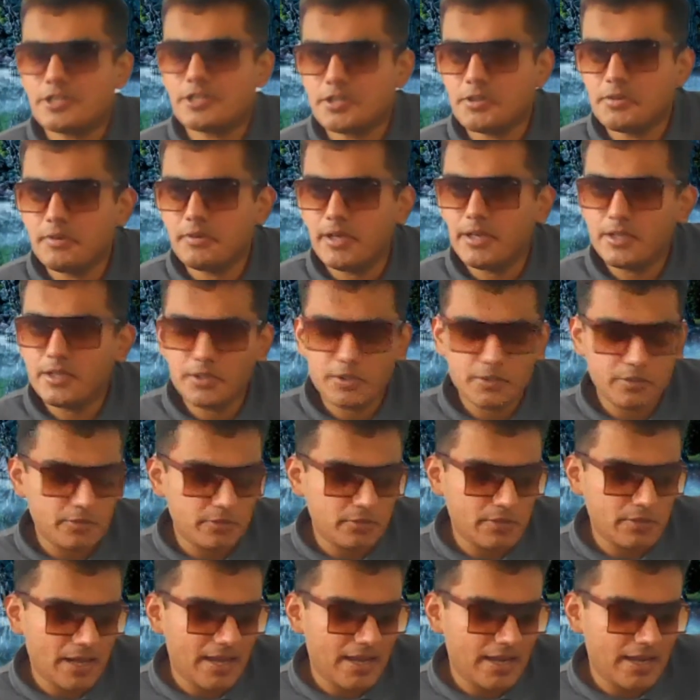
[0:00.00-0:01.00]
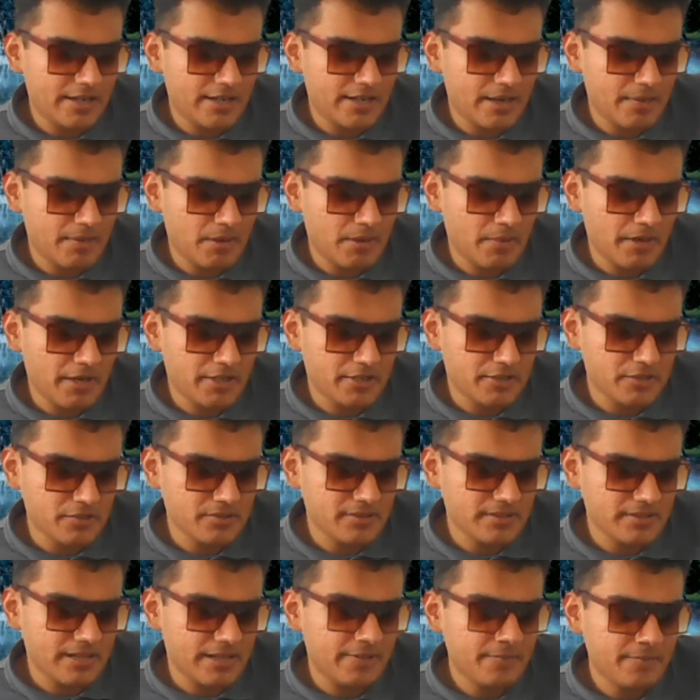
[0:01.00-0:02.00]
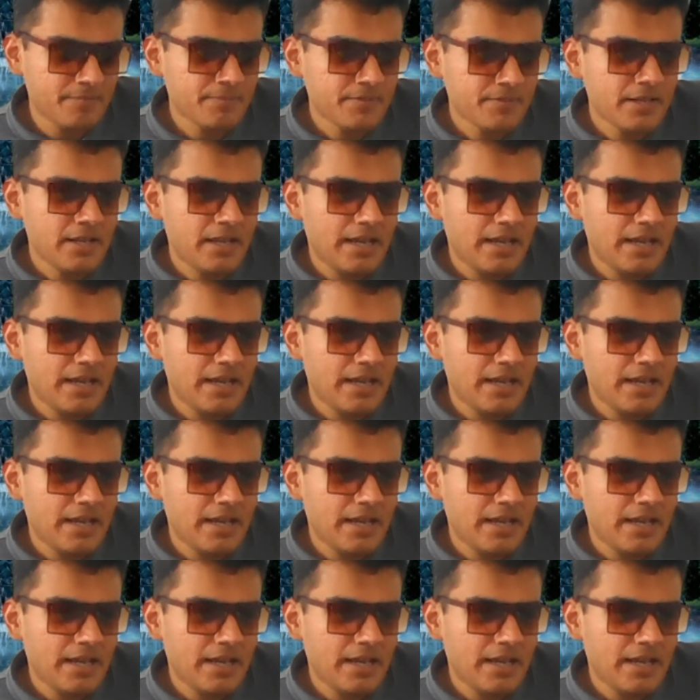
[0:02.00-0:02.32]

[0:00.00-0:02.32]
student who ended up committing suicide.